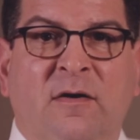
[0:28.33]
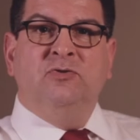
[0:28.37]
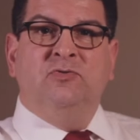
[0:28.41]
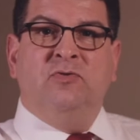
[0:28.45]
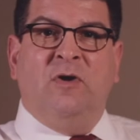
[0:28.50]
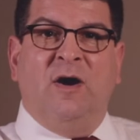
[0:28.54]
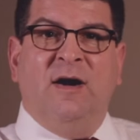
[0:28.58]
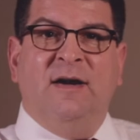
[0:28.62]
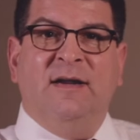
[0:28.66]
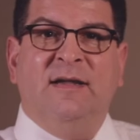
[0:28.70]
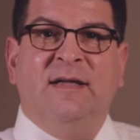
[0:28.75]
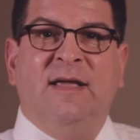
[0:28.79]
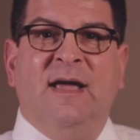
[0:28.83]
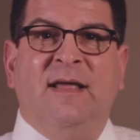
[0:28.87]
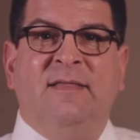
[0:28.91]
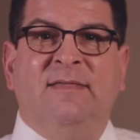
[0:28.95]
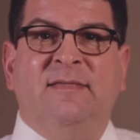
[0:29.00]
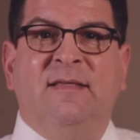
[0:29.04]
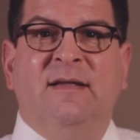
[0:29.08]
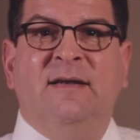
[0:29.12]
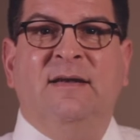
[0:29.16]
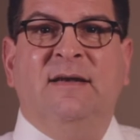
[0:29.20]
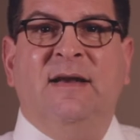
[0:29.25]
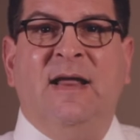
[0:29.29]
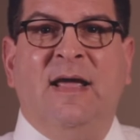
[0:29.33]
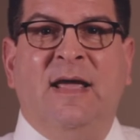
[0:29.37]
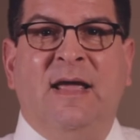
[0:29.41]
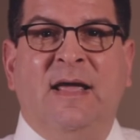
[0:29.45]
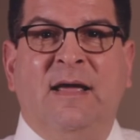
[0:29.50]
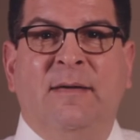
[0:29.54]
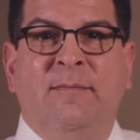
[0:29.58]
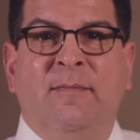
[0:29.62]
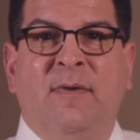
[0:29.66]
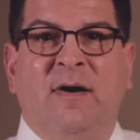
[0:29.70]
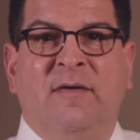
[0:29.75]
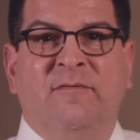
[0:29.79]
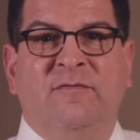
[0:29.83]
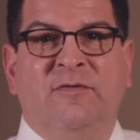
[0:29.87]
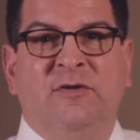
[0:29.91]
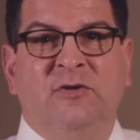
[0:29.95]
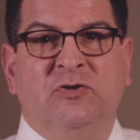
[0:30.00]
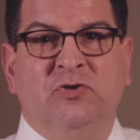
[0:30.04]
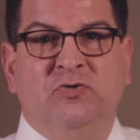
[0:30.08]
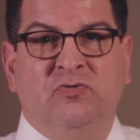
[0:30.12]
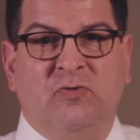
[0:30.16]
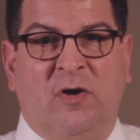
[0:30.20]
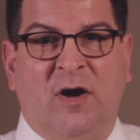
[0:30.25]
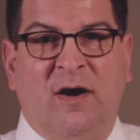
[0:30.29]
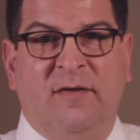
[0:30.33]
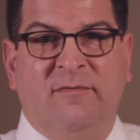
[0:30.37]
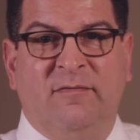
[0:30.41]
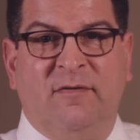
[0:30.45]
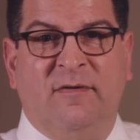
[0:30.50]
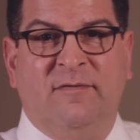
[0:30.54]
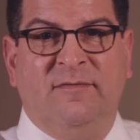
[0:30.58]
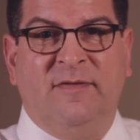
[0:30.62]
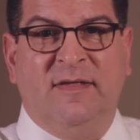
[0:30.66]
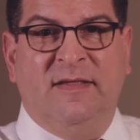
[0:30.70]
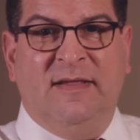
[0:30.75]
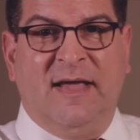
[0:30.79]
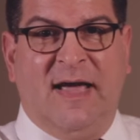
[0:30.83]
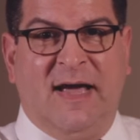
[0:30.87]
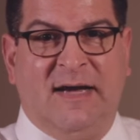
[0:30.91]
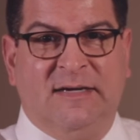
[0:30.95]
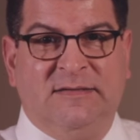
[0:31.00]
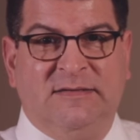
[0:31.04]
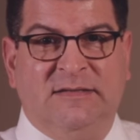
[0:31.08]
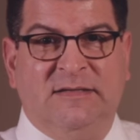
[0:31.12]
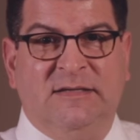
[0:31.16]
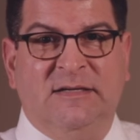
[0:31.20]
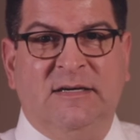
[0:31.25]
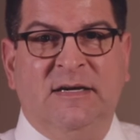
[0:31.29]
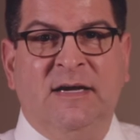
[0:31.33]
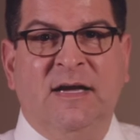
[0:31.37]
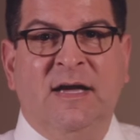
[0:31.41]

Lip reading: Try to get the name of the driver of the taxi